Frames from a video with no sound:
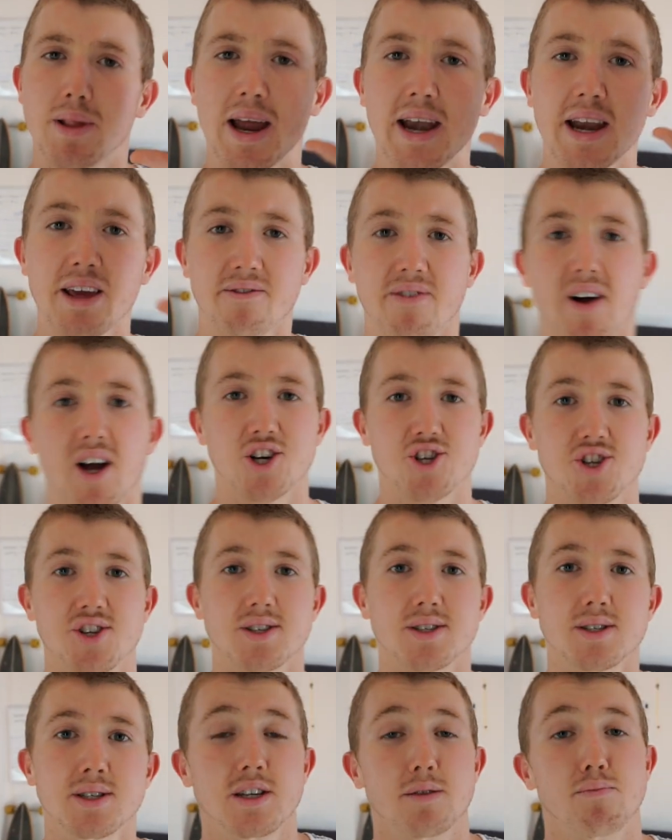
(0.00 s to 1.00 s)
planning
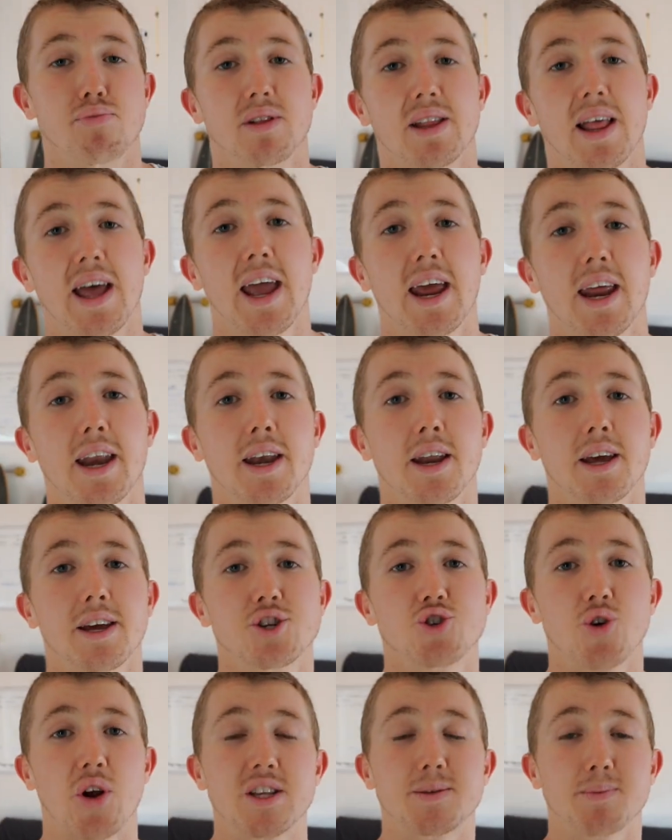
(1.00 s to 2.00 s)
functions to plan
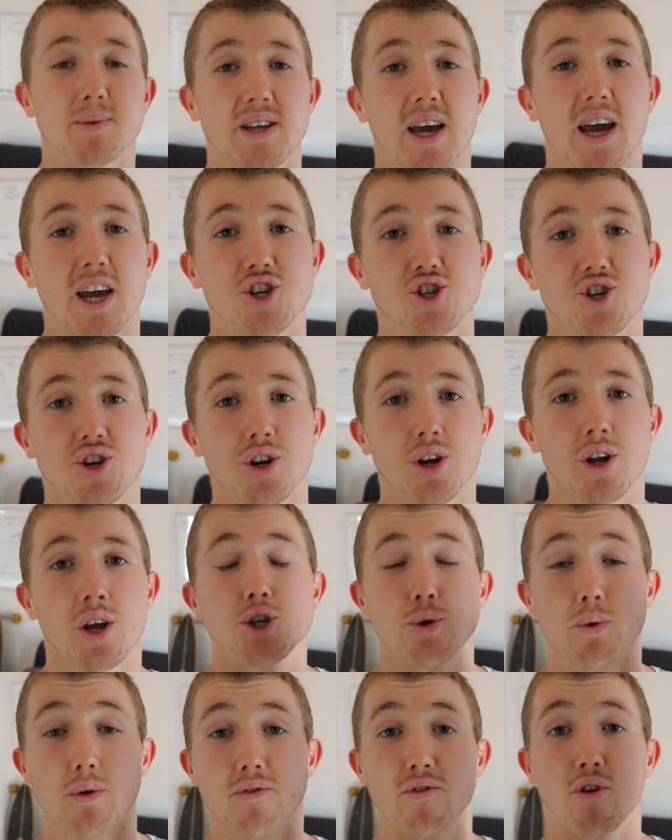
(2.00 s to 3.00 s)
transportation
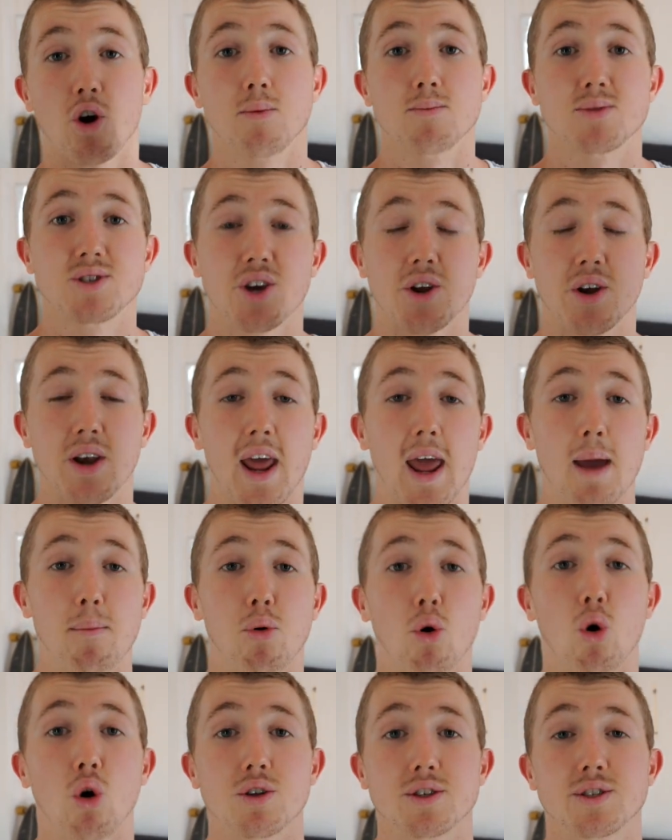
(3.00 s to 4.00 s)
to and from certain
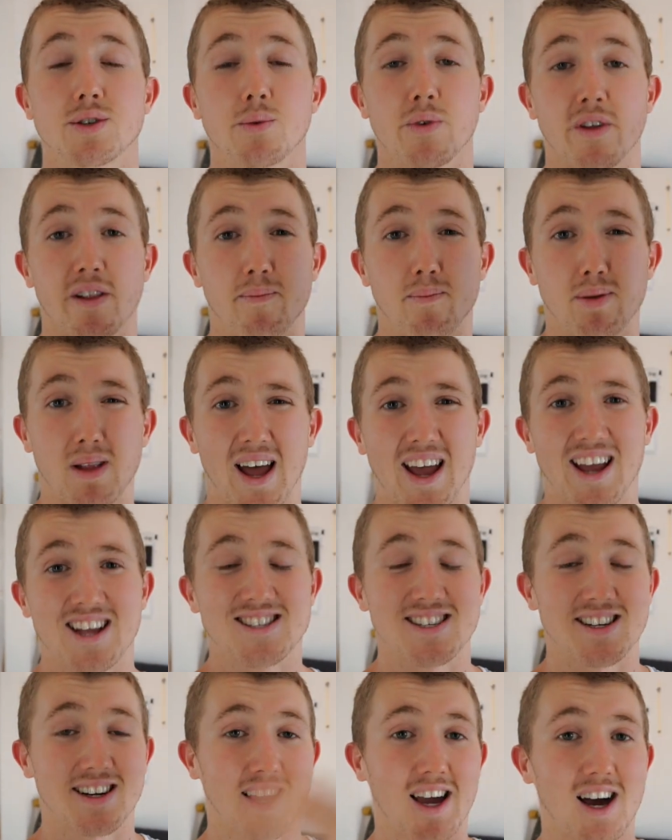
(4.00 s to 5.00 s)
airports with
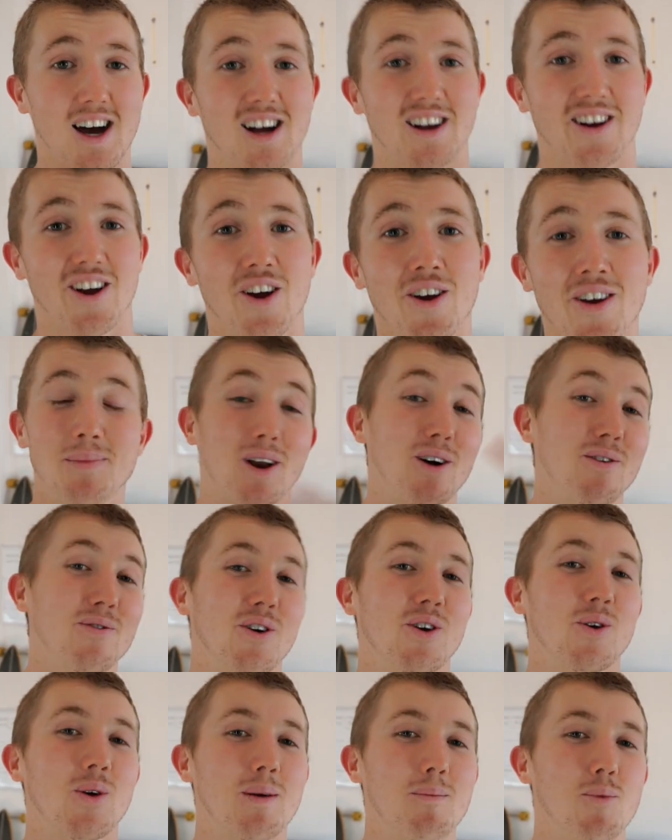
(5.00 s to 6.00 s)
planes and cargo. But I'll
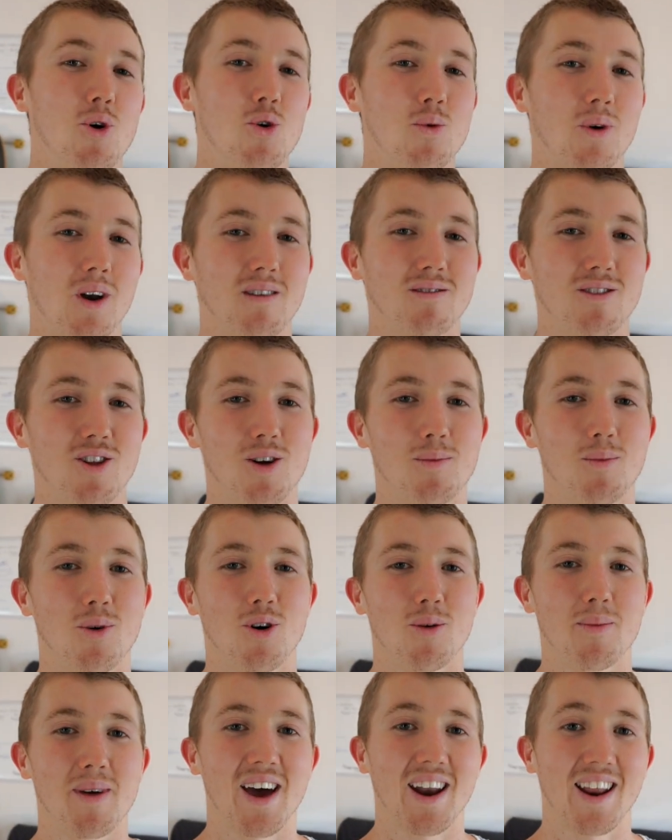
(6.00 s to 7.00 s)
fill you in more when I've learned
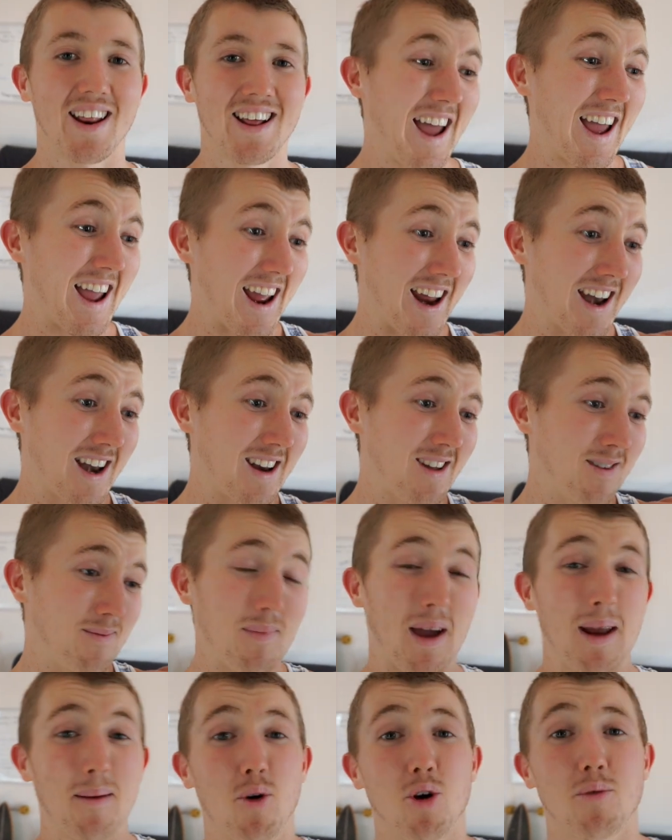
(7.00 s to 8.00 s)
more about it and
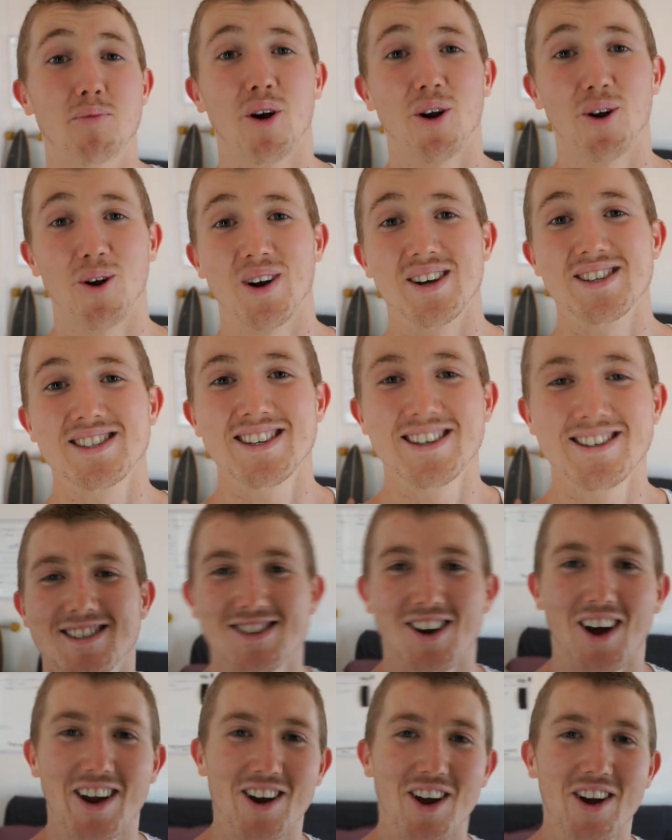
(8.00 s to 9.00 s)
made more progress.
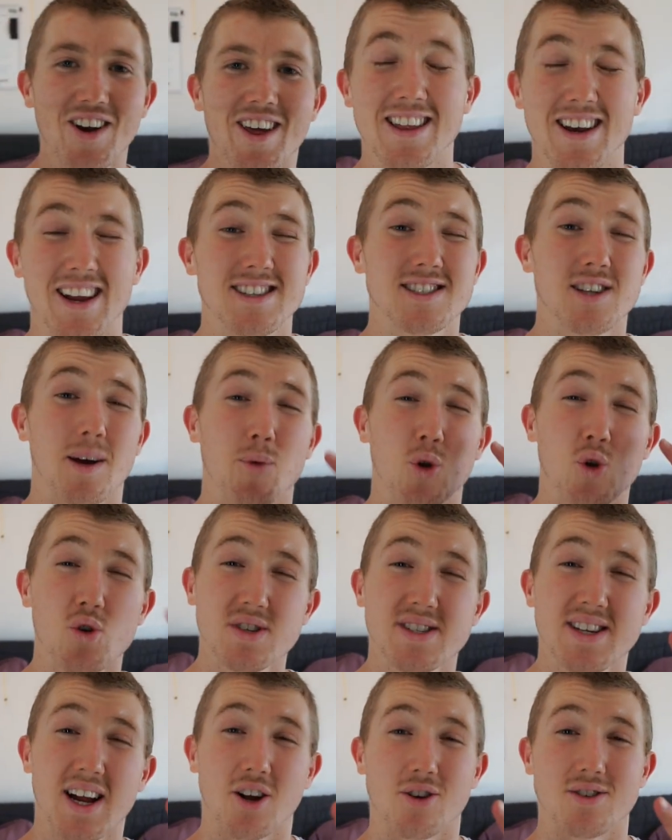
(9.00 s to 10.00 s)
Side note, the next time you're
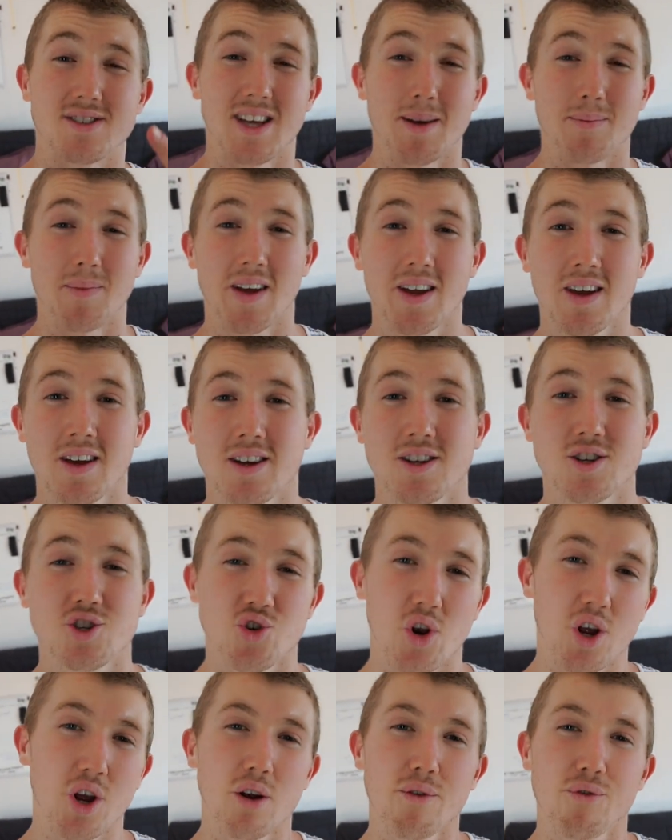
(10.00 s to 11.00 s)
stuck on something,
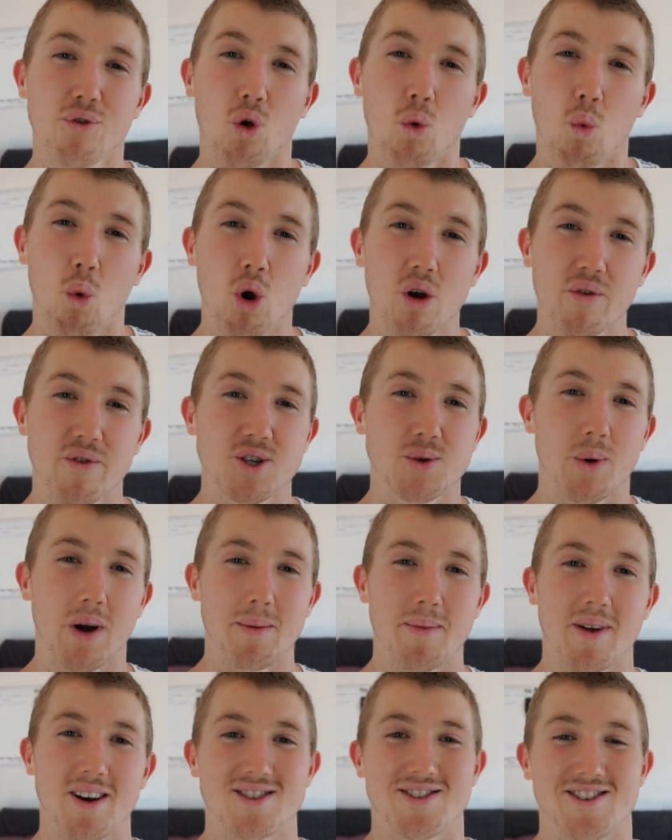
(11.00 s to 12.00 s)
try going for a walk for
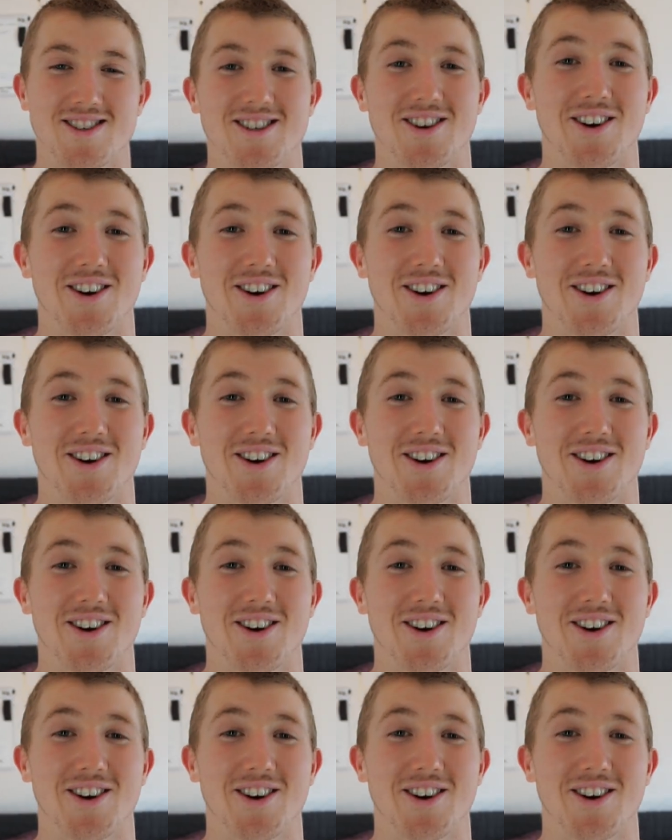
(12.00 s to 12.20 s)
20 minutes or